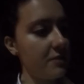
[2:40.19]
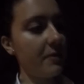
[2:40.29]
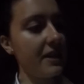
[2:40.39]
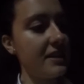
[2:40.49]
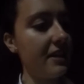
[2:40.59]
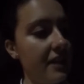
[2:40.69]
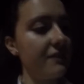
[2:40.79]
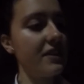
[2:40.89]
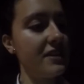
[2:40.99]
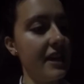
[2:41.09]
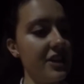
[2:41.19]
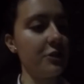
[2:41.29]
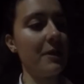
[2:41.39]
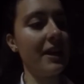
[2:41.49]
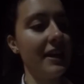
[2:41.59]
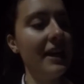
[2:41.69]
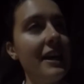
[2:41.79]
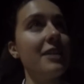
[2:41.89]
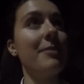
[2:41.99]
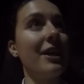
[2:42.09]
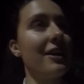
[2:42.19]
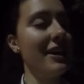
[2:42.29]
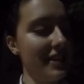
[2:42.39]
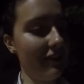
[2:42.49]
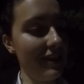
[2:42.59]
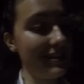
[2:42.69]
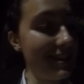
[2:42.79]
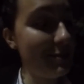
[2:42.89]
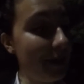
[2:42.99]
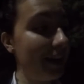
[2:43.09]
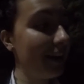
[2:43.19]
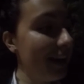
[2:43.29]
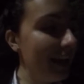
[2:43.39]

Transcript: the place he loved, sanctuary, the paradise of his despair.